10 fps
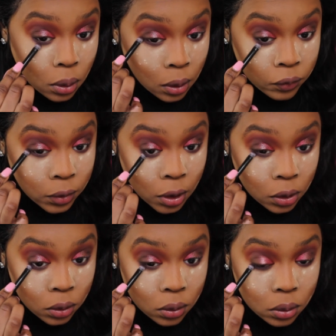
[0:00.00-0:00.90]
I feel
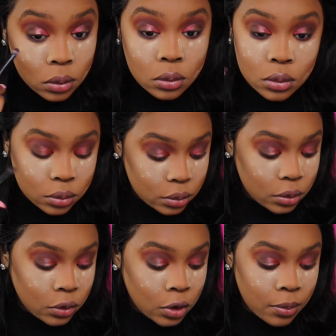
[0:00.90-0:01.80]
like
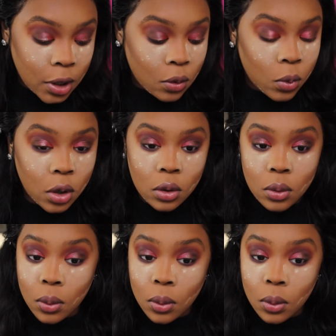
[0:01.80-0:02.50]
you can make it work.